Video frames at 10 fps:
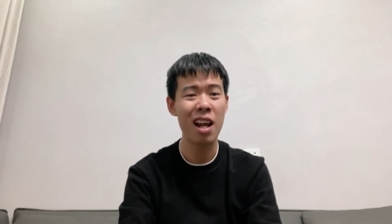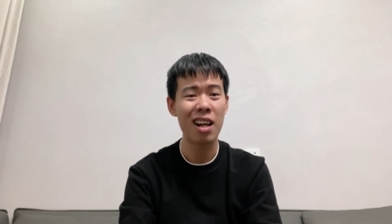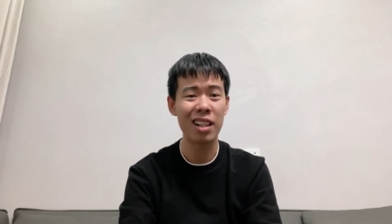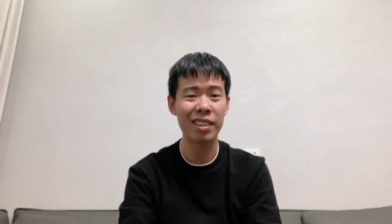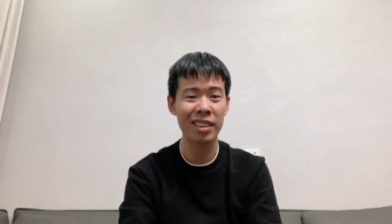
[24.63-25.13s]

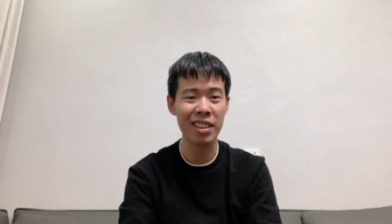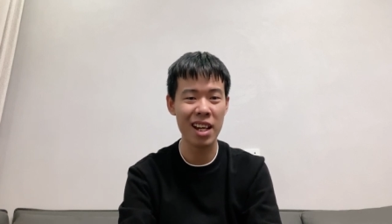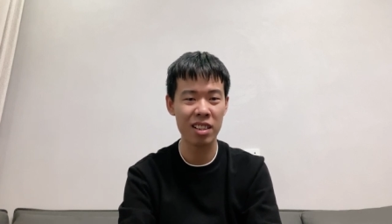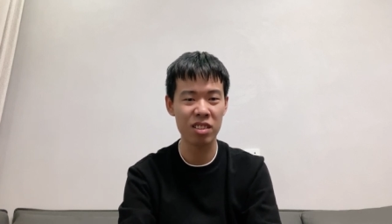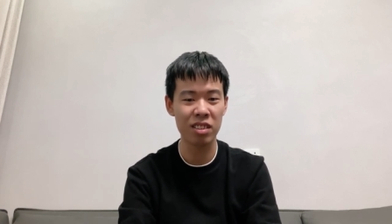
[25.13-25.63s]
They
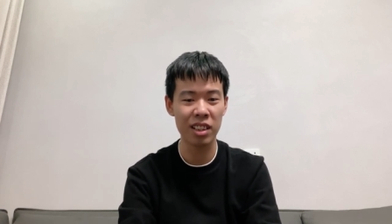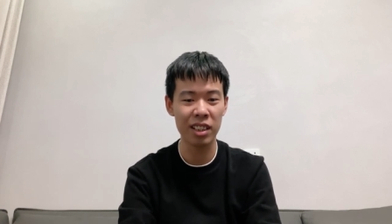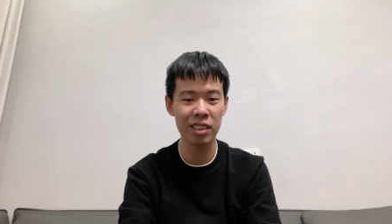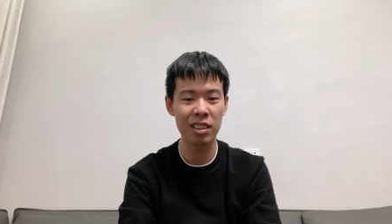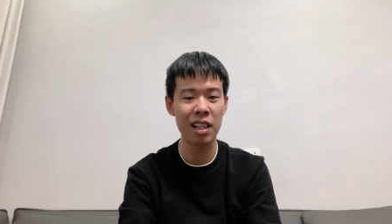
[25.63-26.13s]
detect
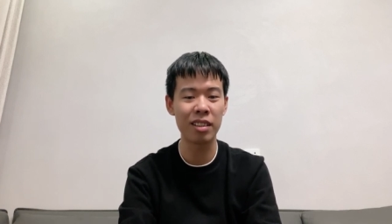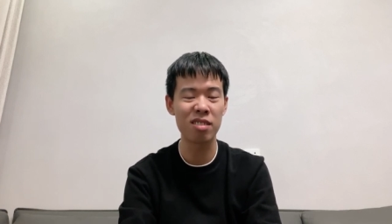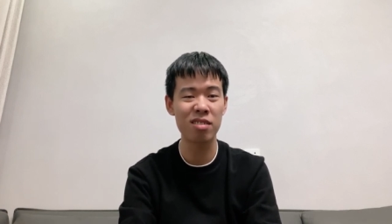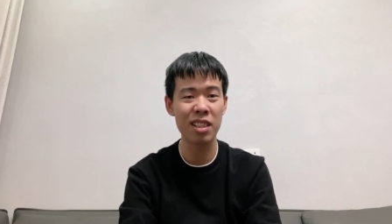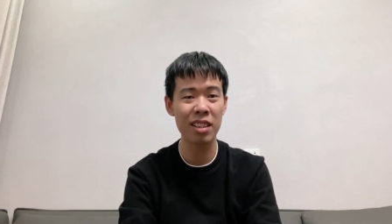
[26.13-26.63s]
data and
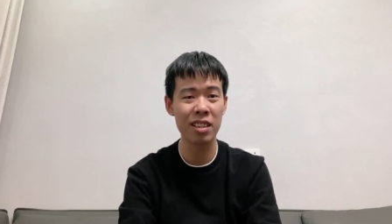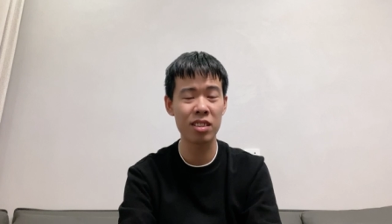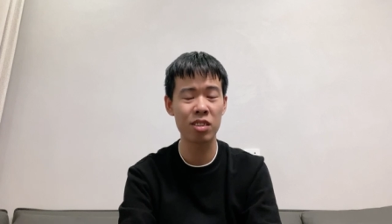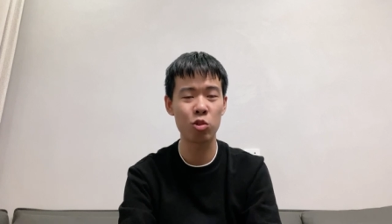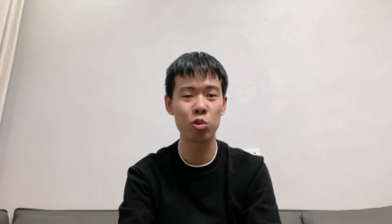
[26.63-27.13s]
send
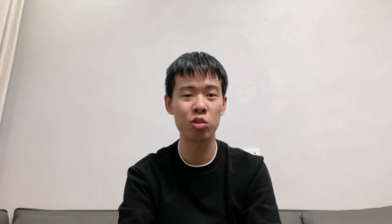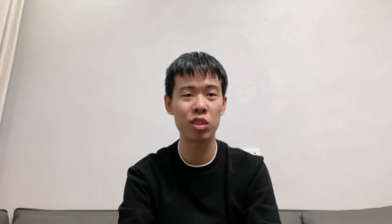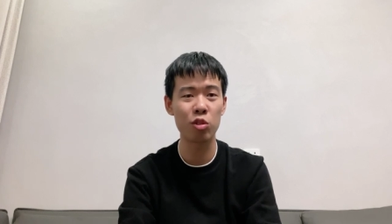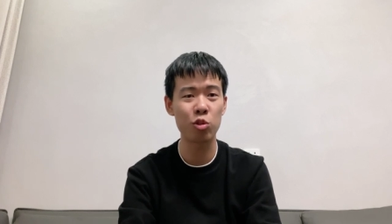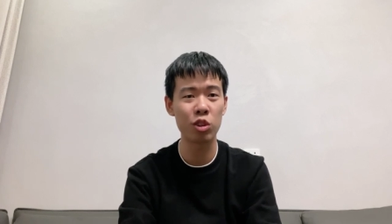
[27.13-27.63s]
it to
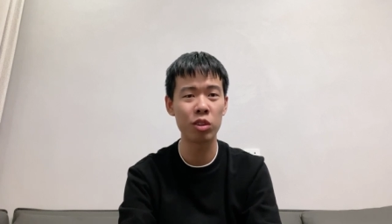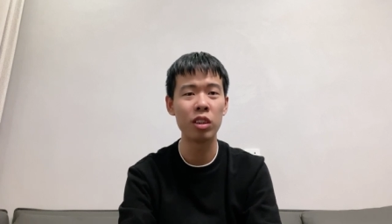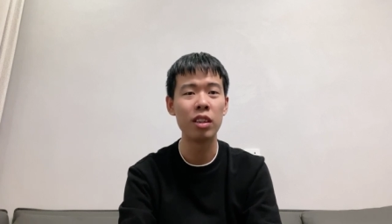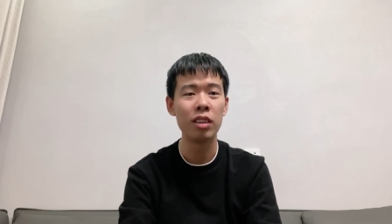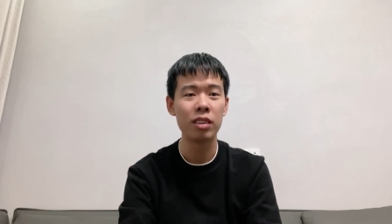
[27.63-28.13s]
central
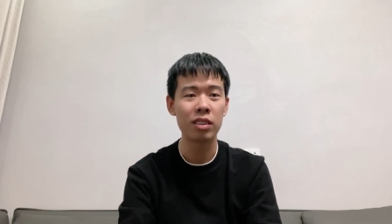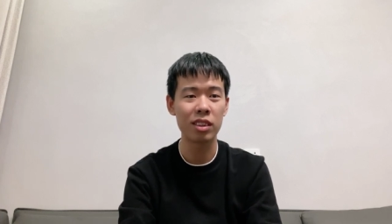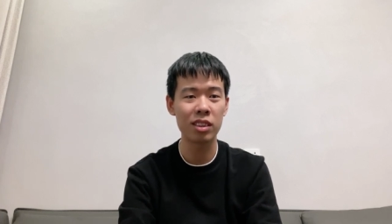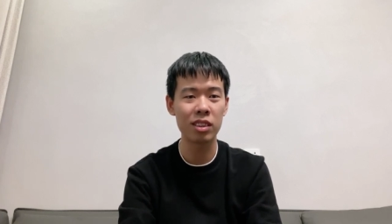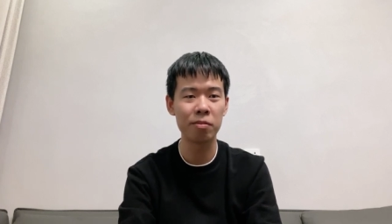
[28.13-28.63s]

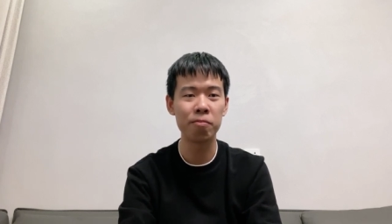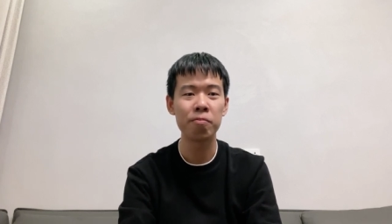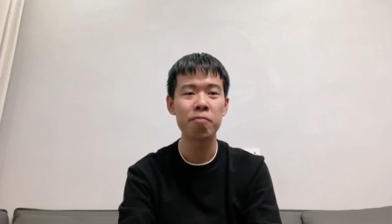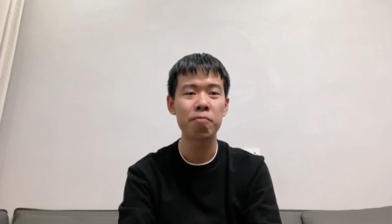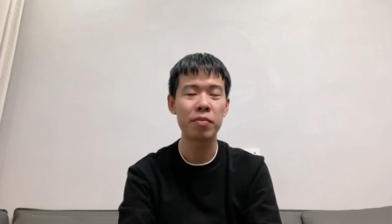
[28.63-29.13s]

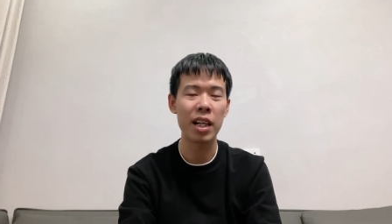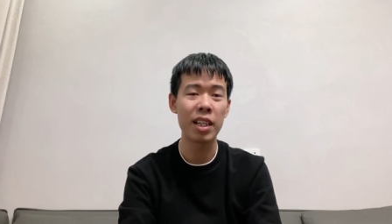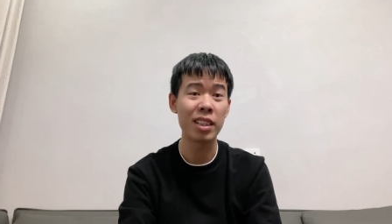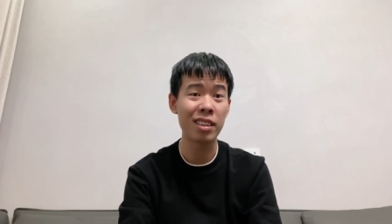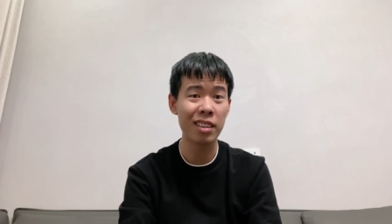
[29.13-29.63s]
system by
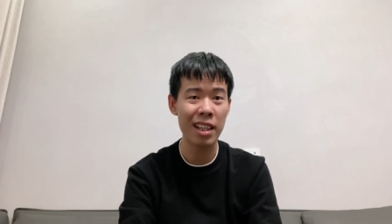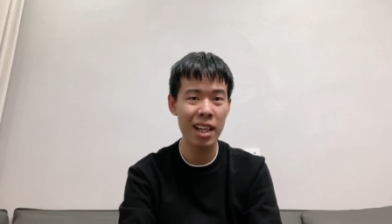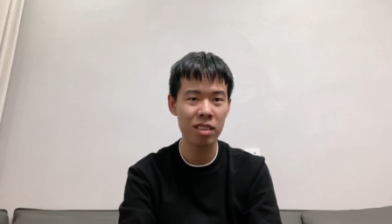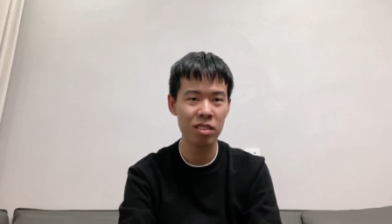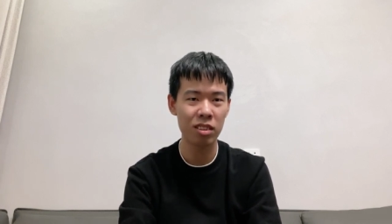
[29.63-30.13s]

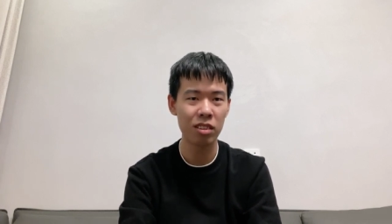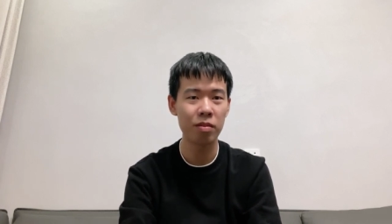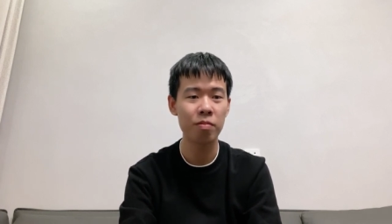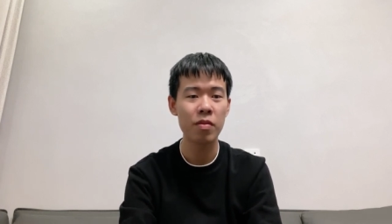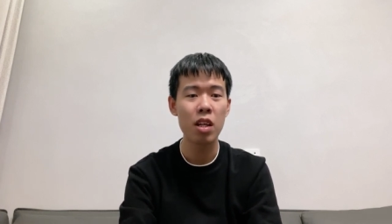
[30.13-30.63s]
internet
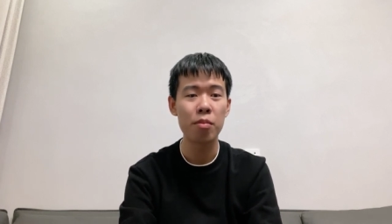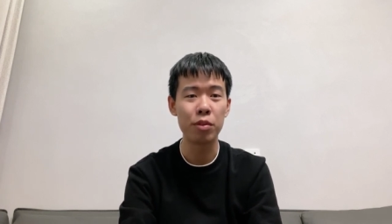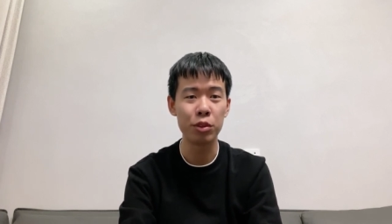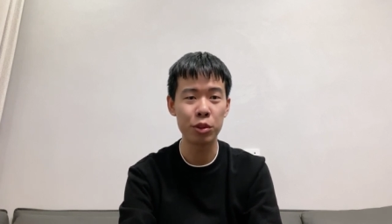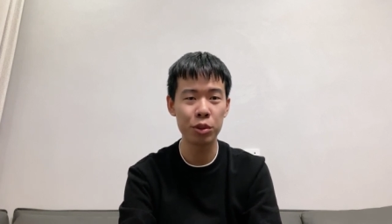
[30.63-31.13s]

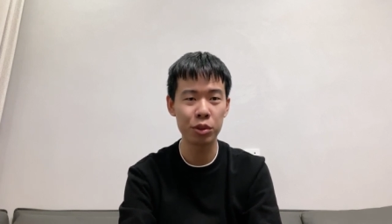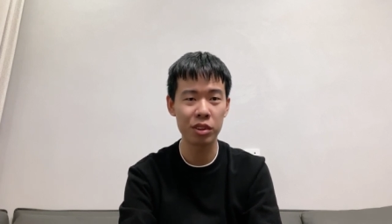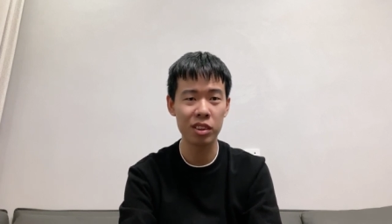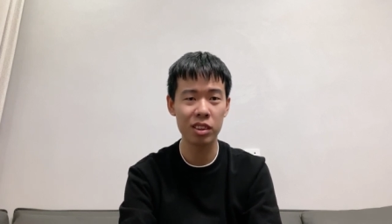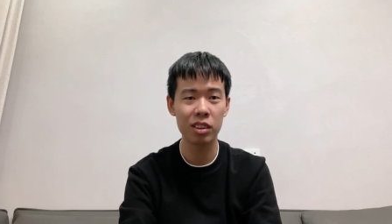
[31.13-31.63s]

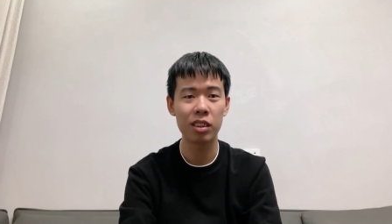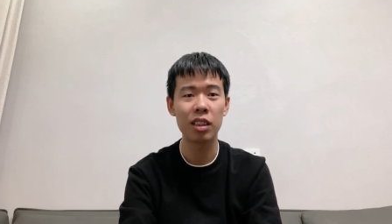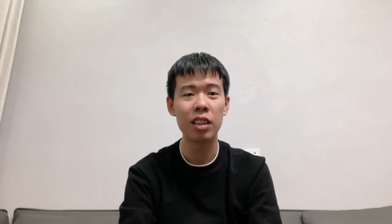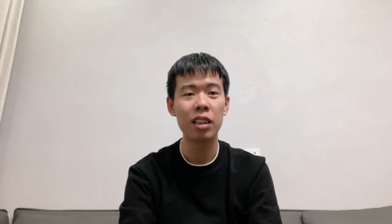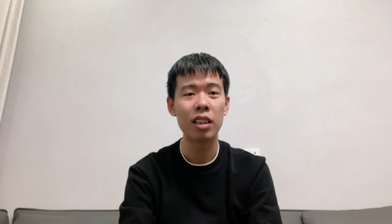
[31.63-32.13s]
Bluetooth,
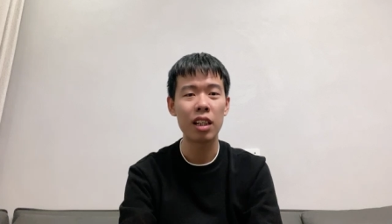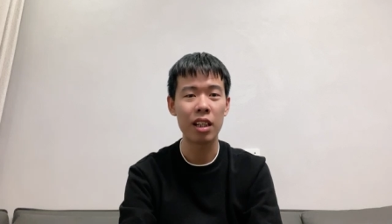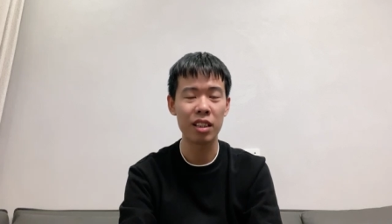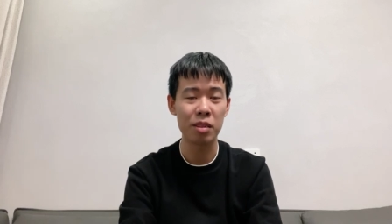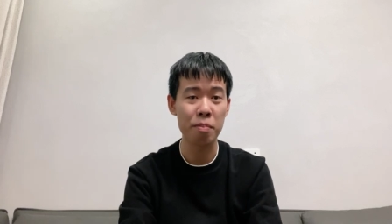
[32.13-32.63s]

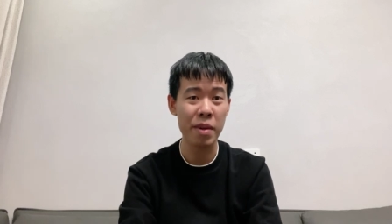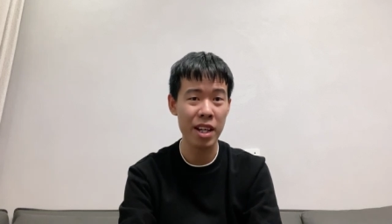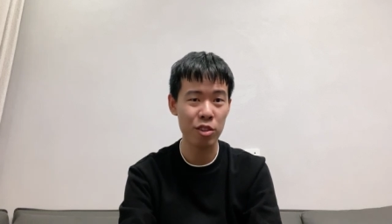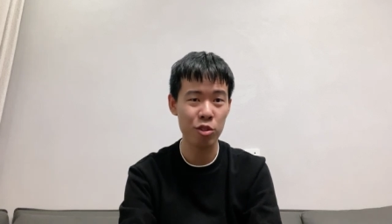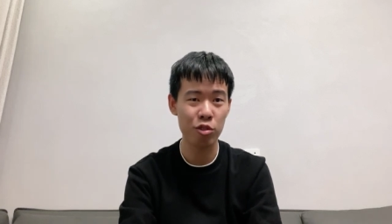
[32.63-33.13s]
and
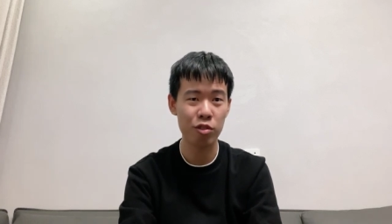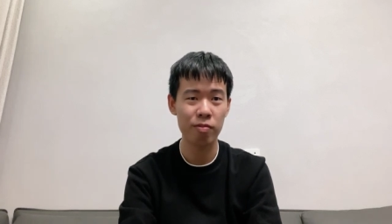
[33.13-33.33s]
mesh.